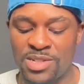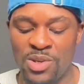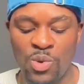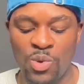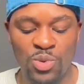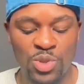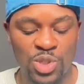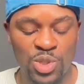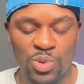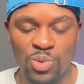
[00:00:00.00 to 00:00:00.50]

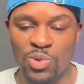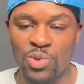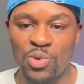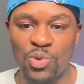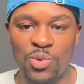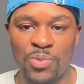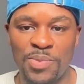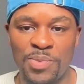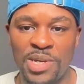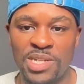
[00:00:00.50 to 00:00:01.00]
so
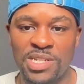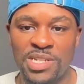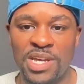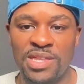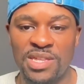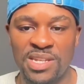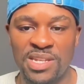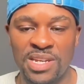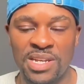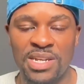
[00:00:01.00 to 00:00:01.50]
true because
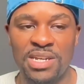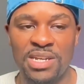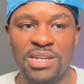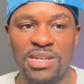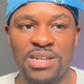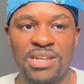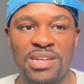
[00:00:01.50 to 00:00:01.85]
I think